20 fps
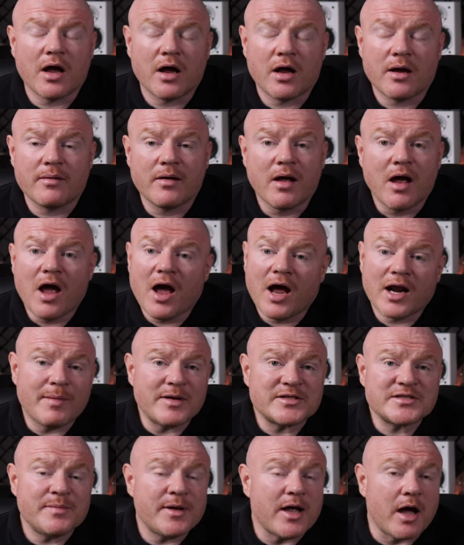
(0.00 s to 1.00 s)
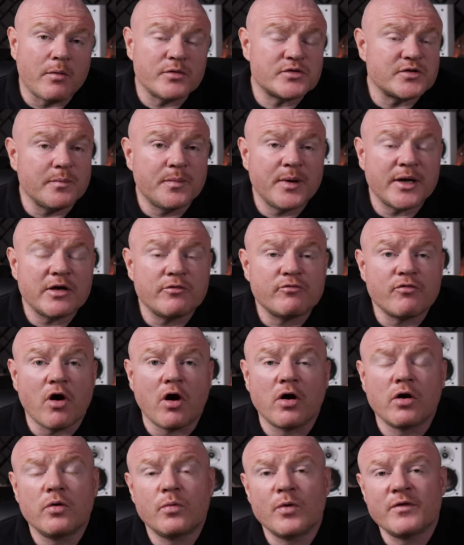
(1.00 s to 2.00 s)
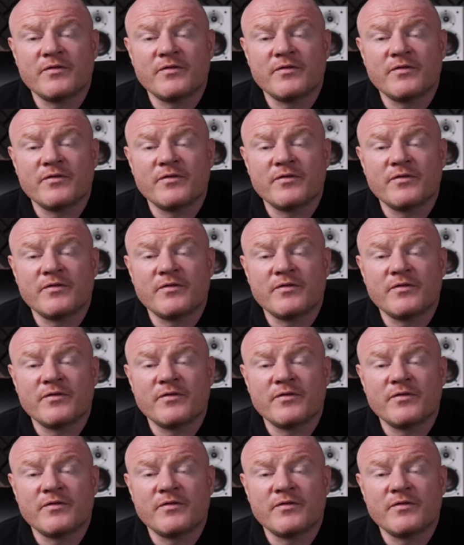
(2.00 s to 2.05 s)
And I must admit, I was completely wrong